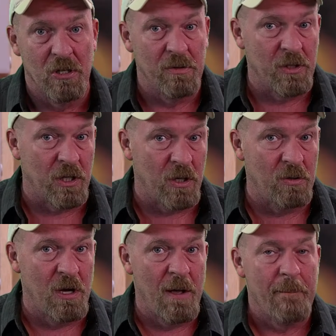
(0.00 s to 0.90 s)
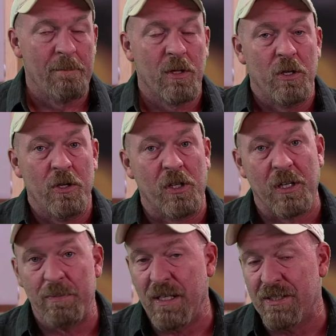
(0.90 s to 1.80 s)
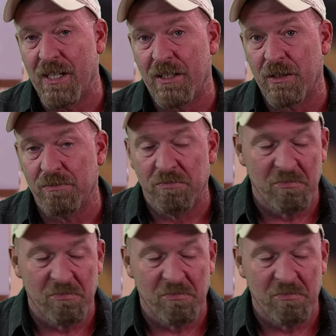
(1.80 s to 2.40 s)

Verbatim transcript: You know, you're going to be setting...